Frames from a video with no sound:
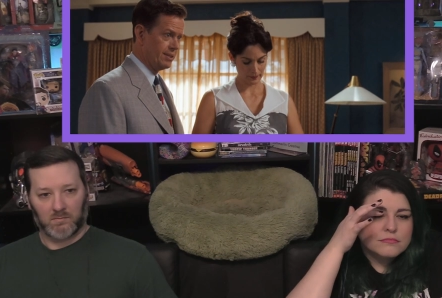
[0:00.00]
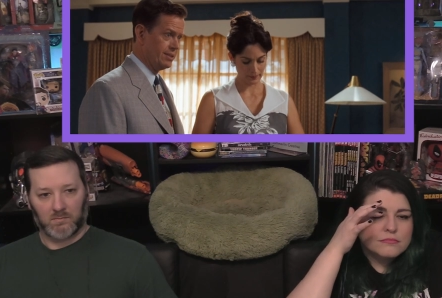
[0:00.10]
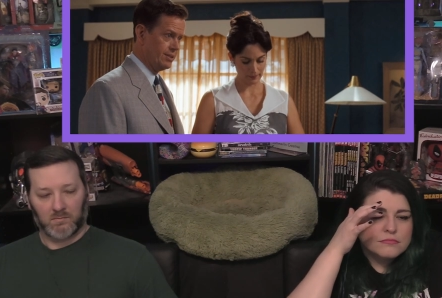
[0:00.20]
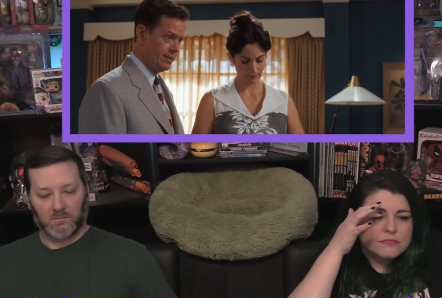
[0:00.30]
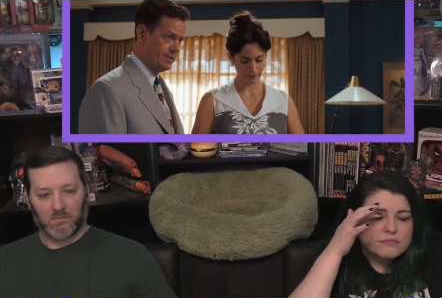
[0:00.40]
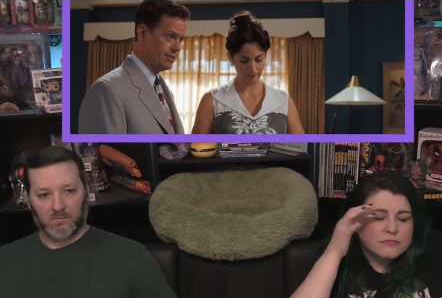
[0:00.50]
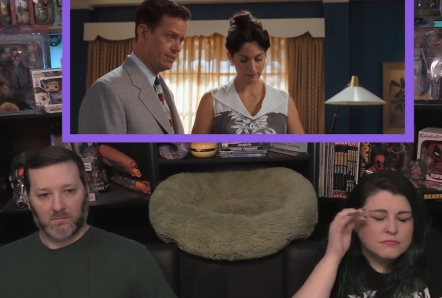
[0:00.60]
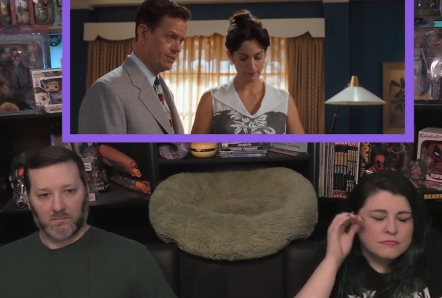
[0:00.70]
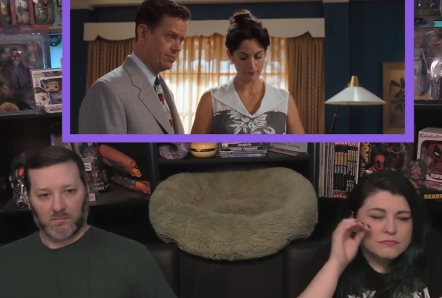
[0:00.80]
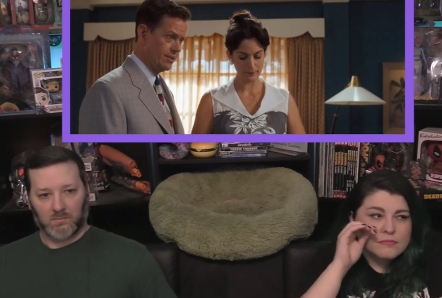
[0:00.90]
Speaker 1: to the
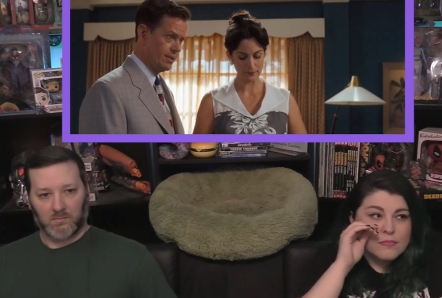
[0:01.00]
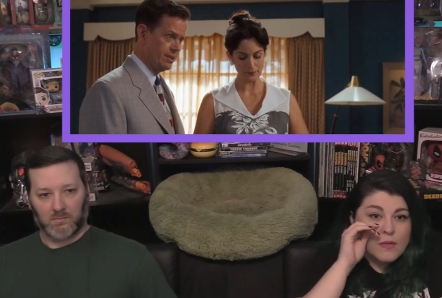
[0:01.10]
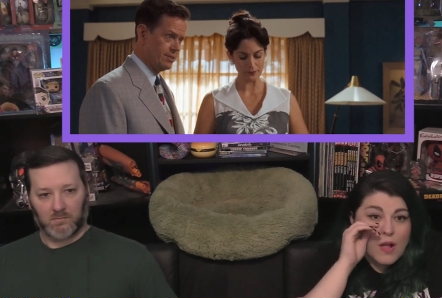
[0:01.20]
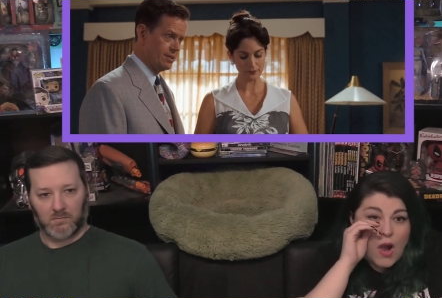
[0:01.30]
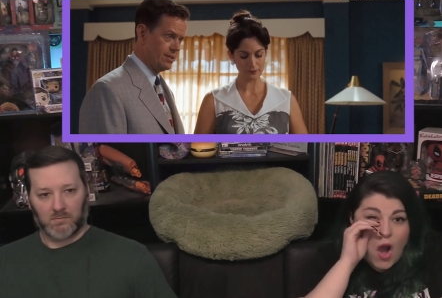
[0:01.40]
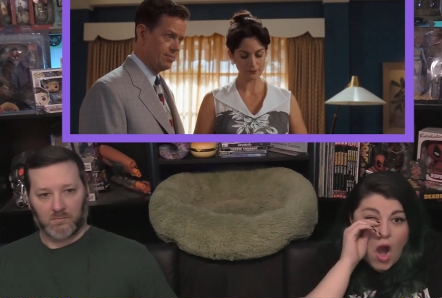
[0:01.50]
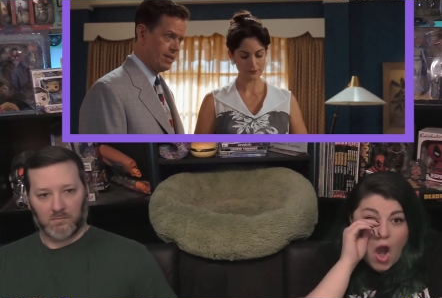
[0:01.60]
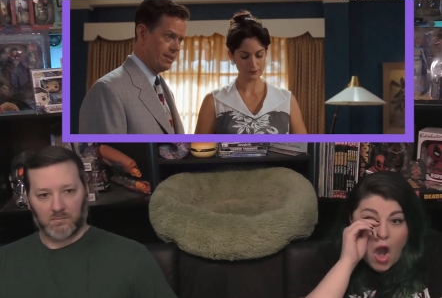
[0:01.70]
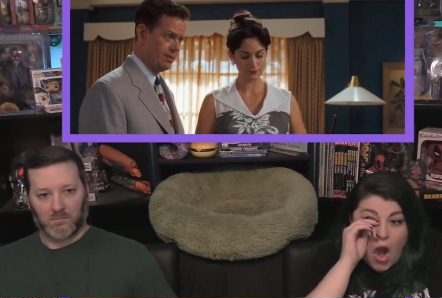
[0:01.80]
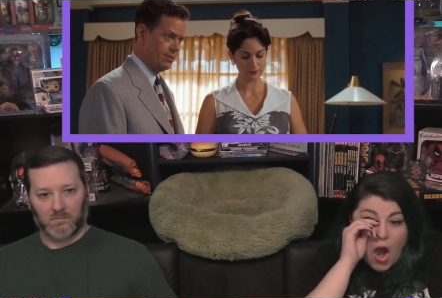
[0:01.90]
Johnsons when their zombie
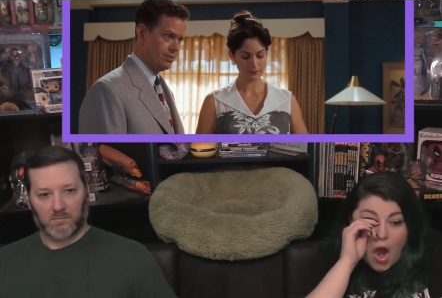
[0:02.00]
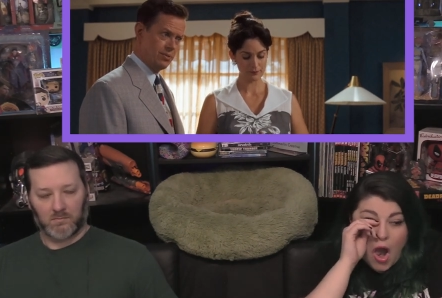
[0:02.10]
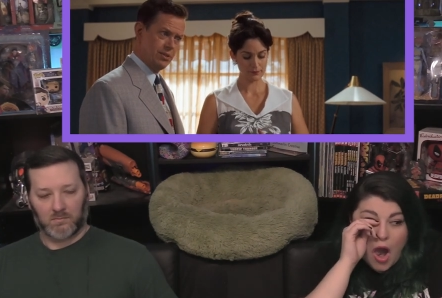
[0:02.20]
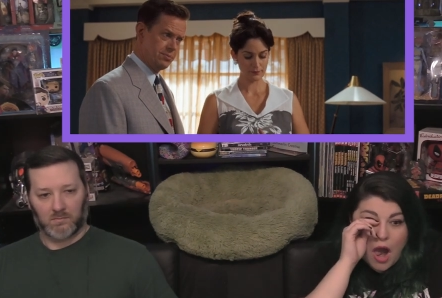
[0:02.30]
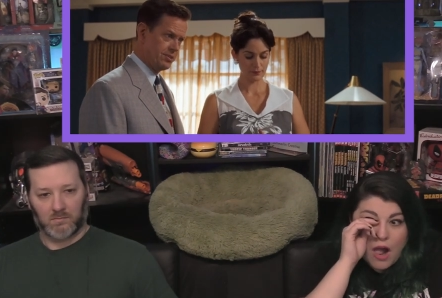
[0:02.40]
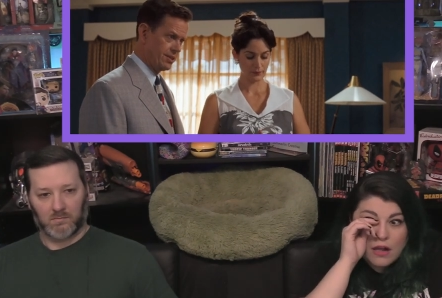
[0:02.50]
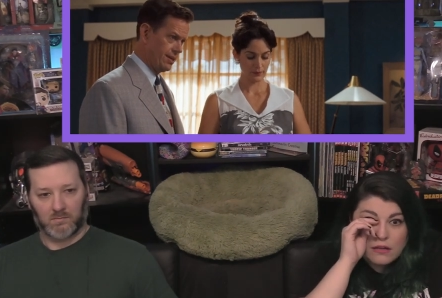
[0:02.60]
ate those Christmas